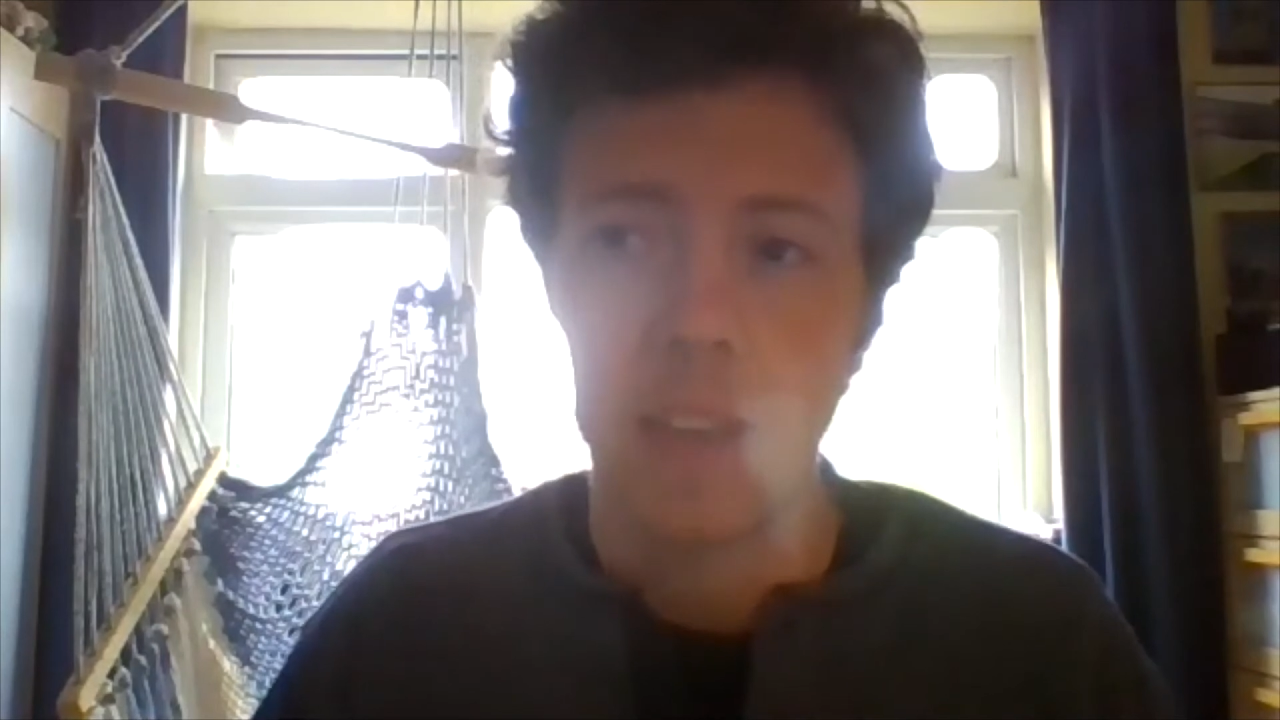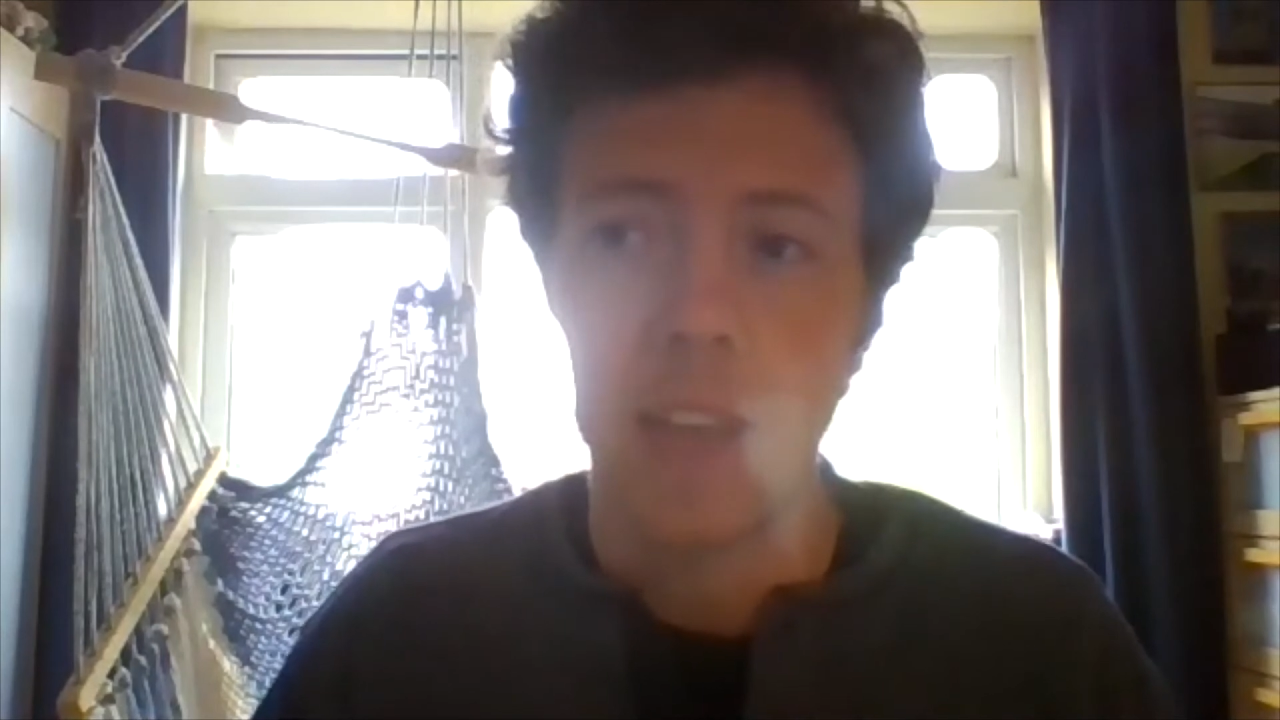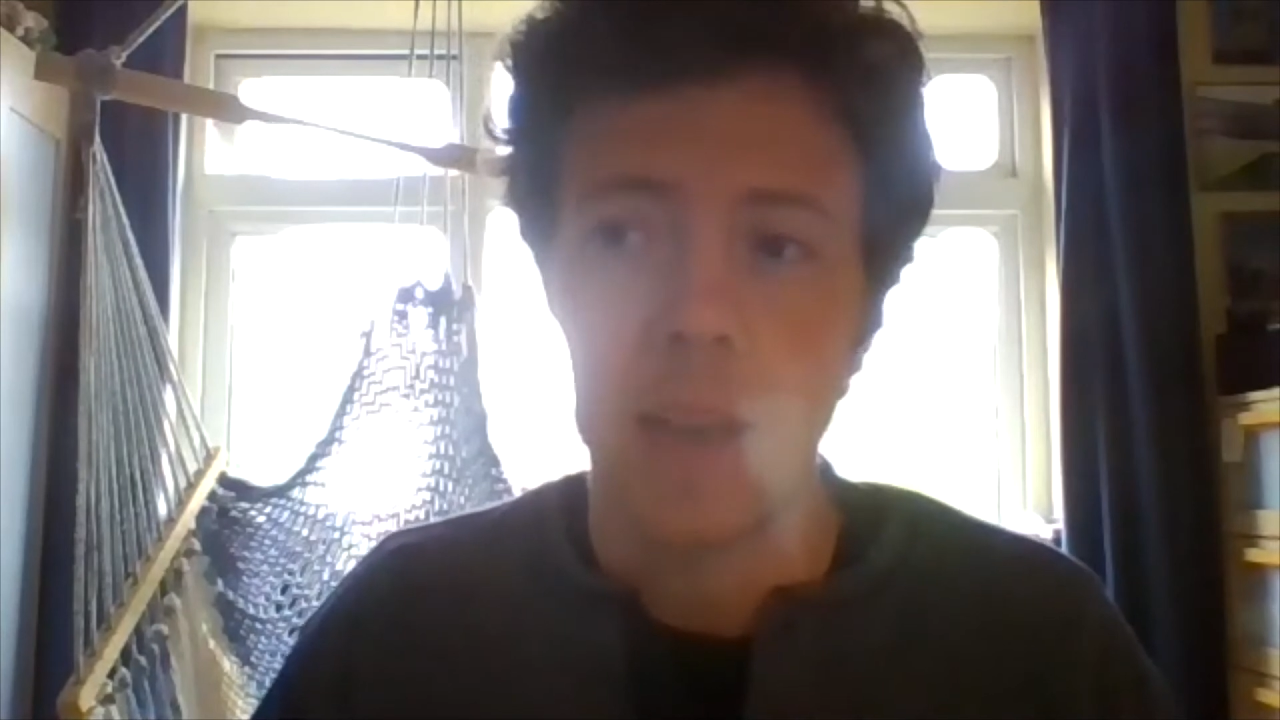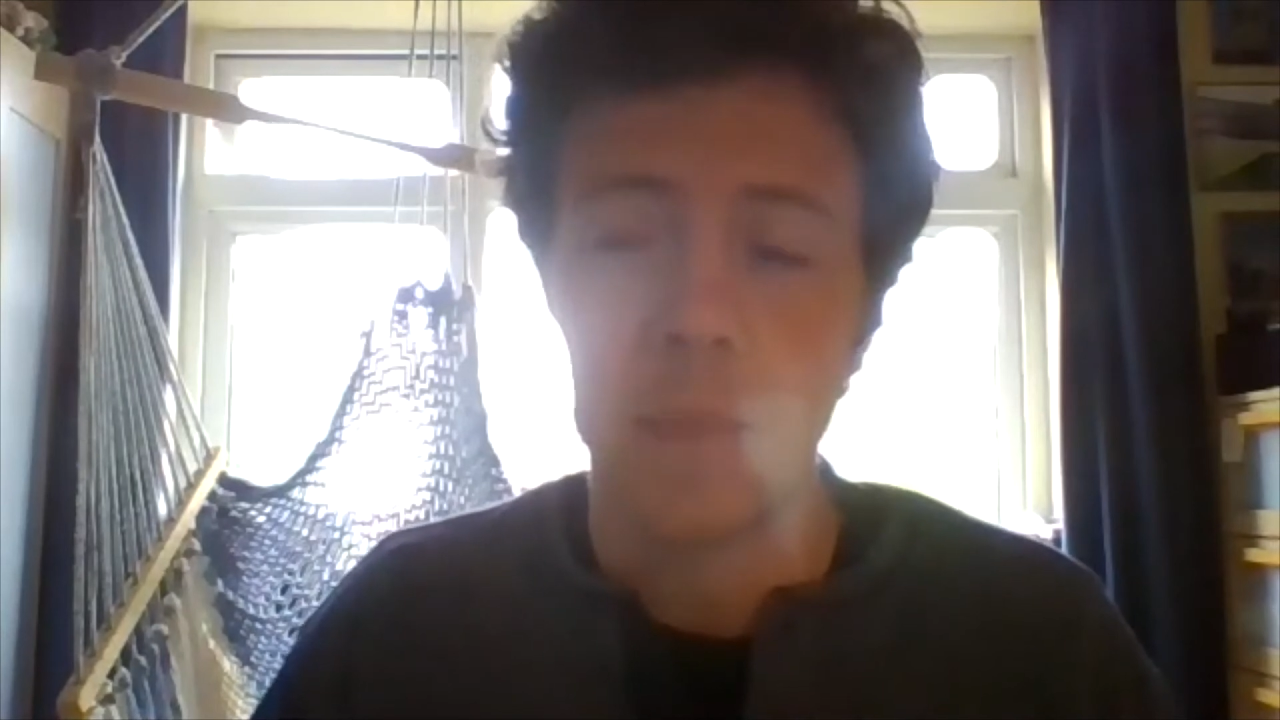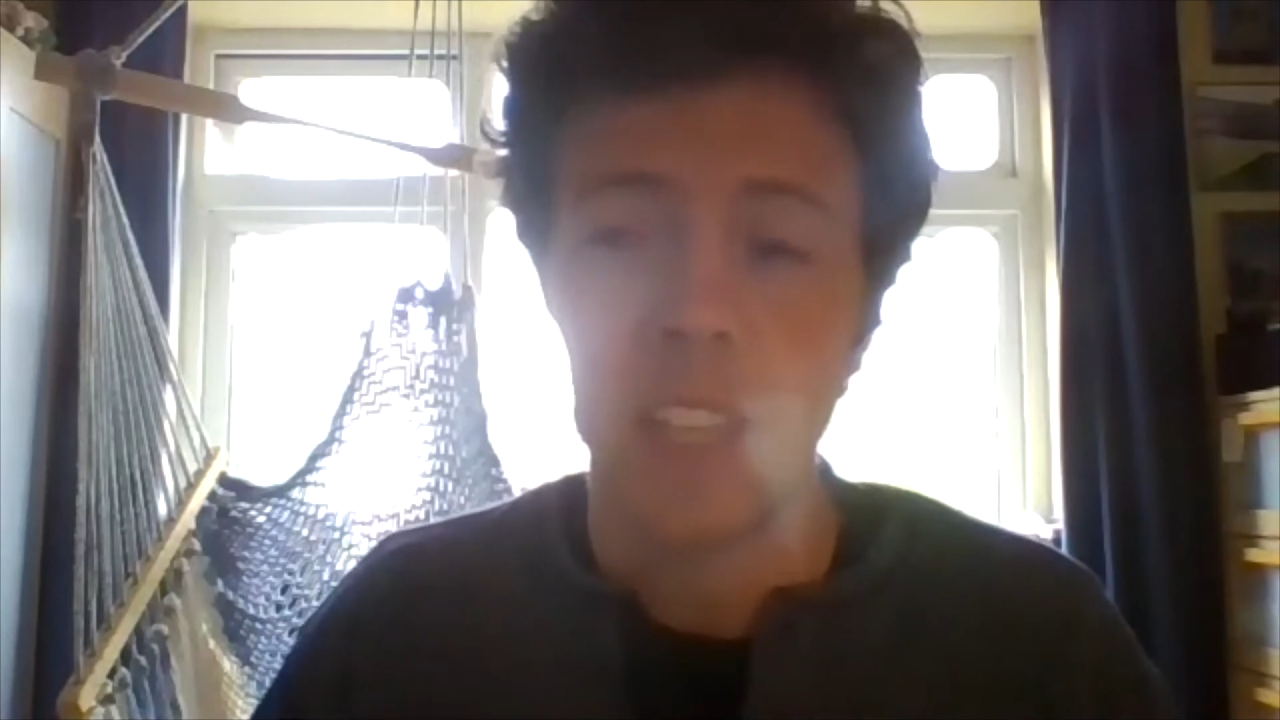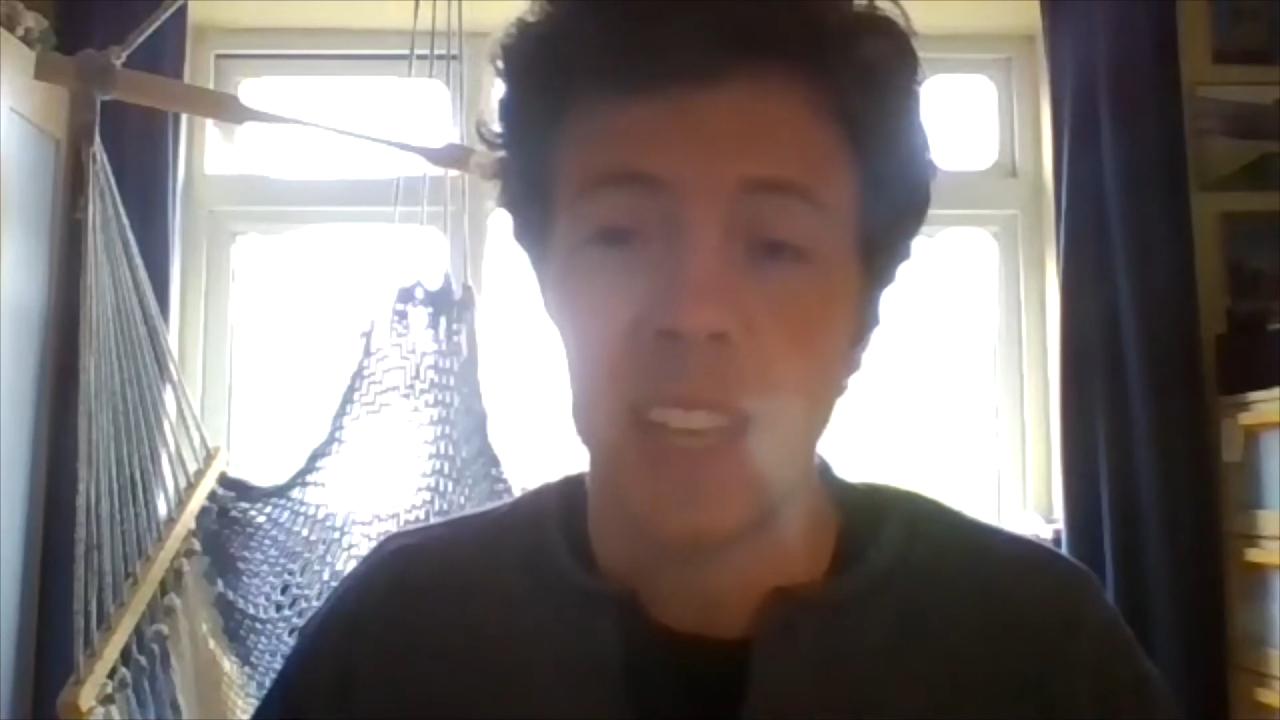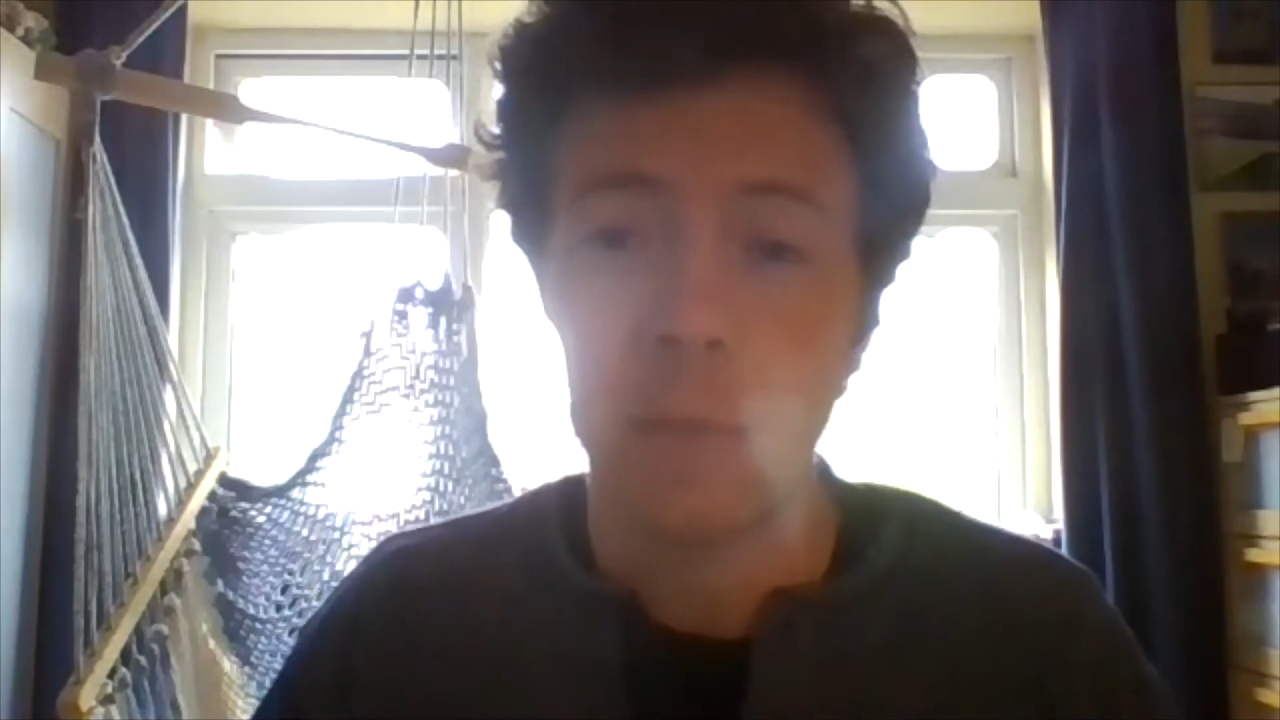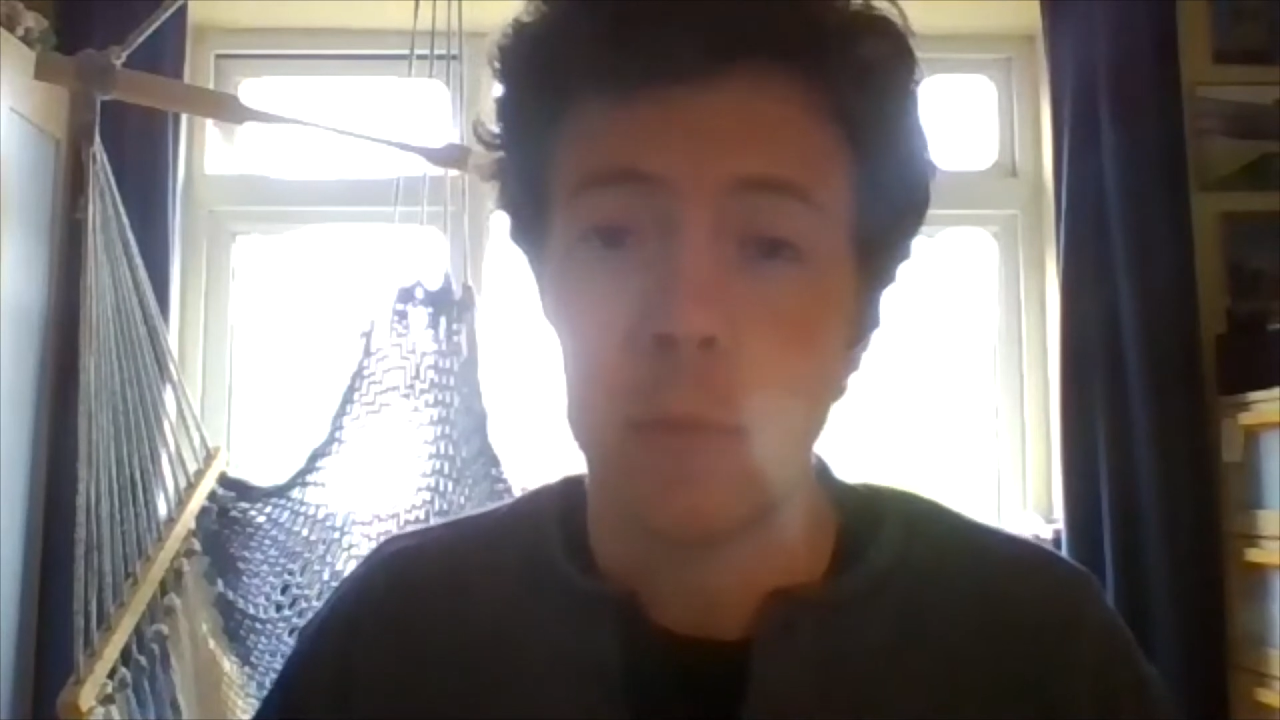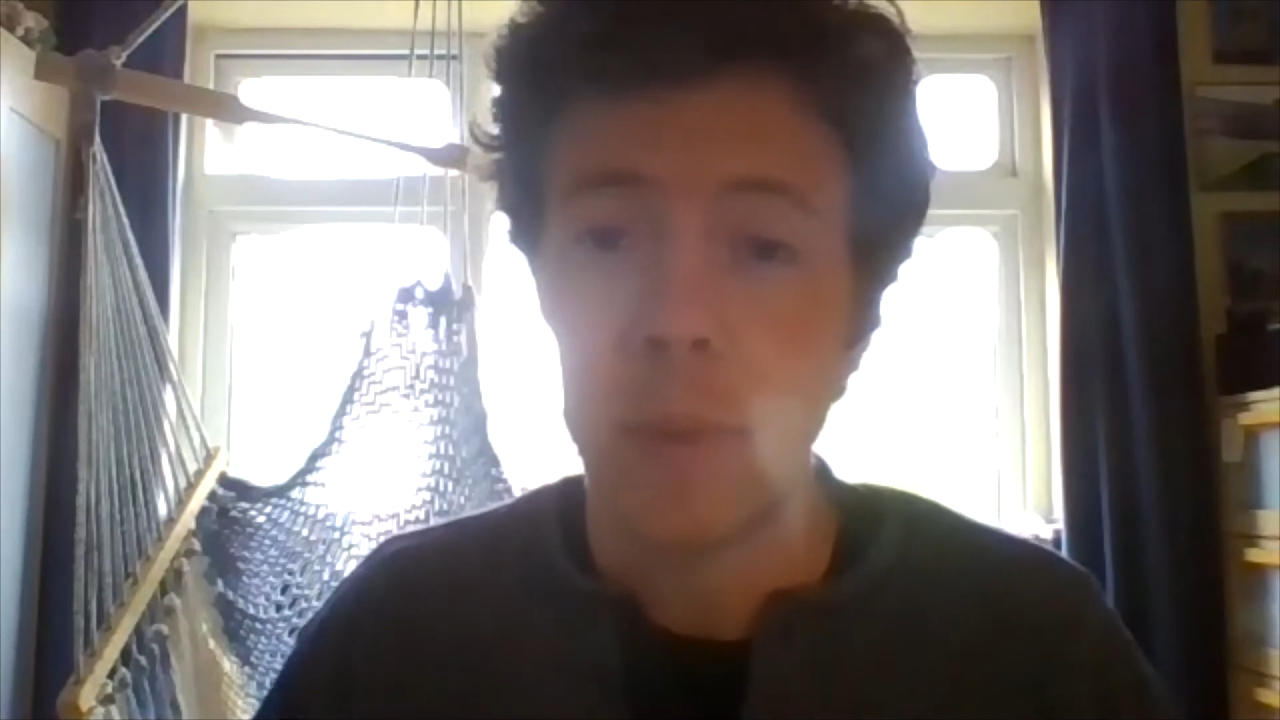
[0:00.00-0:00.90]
um, that they would